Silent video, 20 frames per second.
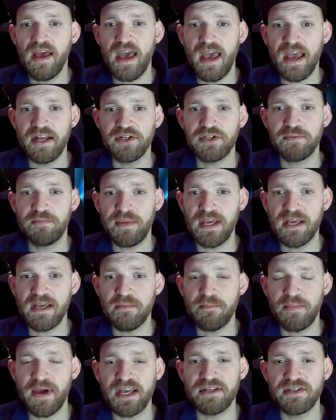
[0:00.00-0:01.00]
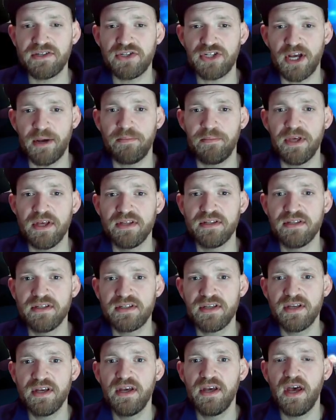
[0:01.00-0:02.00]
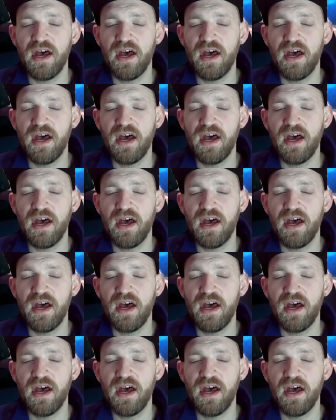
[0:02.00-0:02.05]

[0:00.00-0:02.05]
HP based champions.